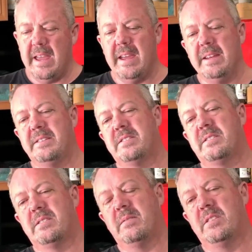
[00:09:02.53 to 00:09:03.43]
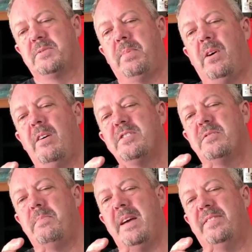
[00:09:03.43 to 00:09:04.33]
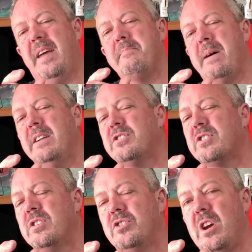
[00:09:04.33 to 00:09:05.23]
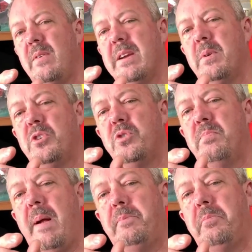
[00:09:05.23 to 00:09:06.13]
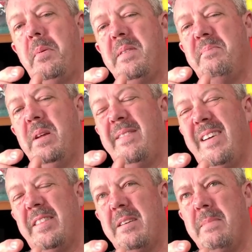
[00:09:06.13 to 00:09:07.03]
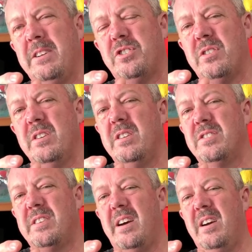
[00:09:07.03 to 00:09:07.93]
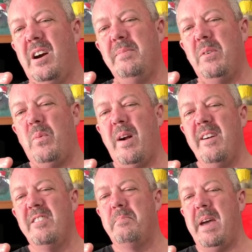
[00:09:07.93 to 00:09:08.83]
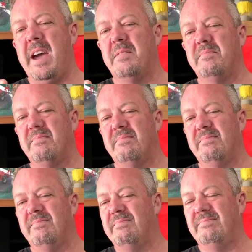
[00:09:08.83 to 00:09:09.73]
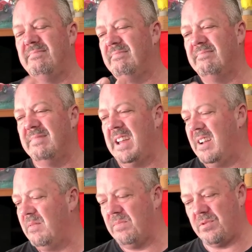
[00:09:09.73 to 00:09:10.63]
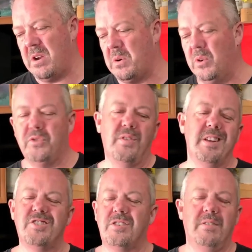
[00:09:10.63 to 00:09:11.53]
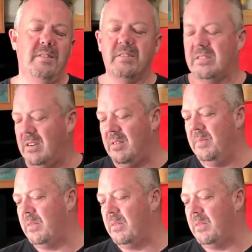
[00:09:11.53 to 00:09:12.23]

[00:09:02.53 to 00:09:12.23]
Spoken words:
The spline's about that much showing, when it should perhaps be about that much. So I'm not worried about, 3/4 of an inch. Look, I